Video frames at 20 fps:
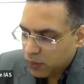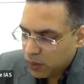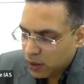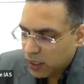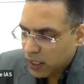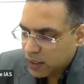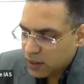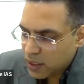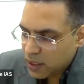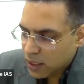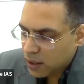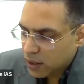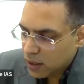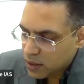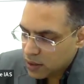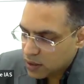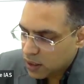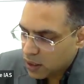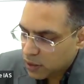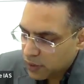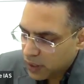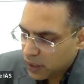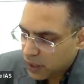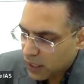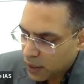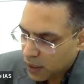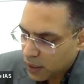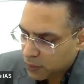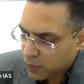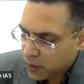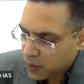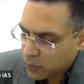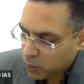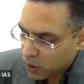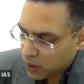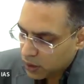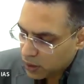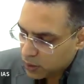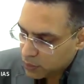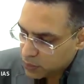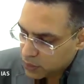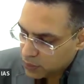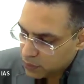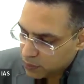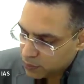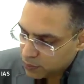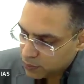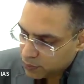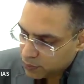what will that certificate help? In what terms?